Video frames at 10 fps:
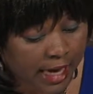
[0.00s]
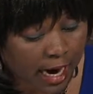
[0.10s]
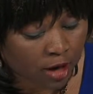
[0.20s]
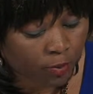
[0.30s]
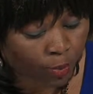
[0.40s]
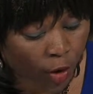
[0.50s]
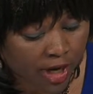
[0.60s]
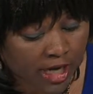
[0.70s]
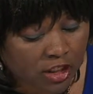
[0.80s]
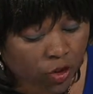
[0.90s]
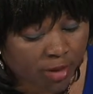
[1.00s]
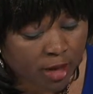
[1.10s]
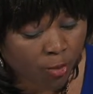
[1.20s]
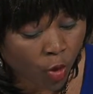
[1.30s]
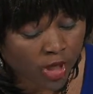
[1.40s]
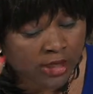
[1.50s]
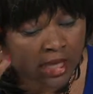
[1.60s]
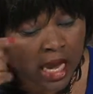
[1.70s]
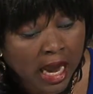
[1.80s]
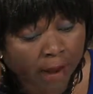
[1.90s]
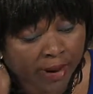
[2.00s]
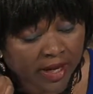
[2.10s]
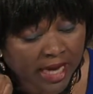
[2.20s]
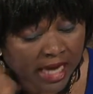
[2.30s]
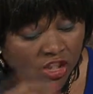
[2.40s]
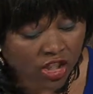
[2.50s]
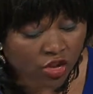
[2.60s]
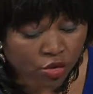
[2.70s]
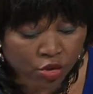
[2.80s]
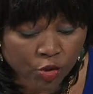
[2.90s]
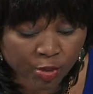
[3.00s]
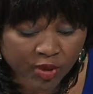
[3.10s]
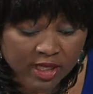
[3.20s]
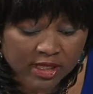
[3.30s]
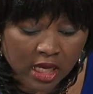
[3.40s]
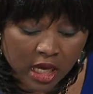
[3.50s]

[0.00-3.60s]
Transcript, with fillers: I pointed so many points about the ancestral spirits.